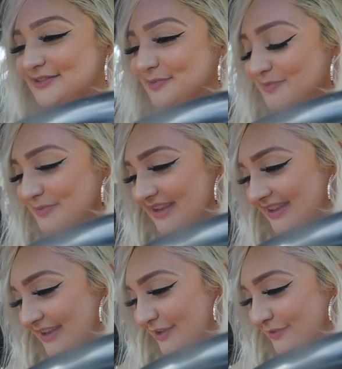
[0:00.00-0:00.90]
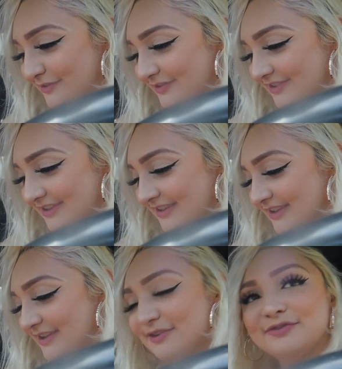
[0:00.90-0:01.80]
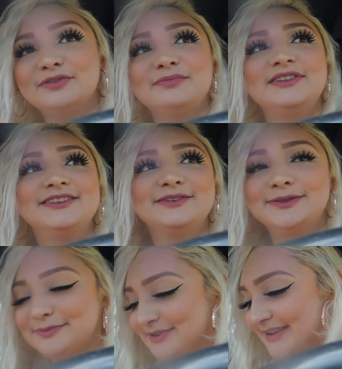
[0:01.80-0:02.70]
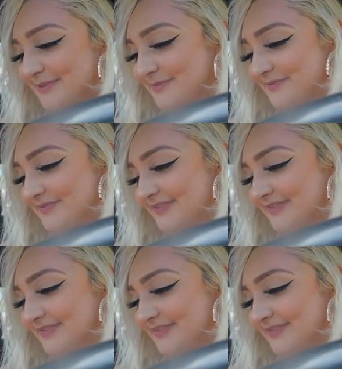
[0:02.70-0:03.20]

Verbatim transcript: So we're right here. Going to meet Tia Tuna.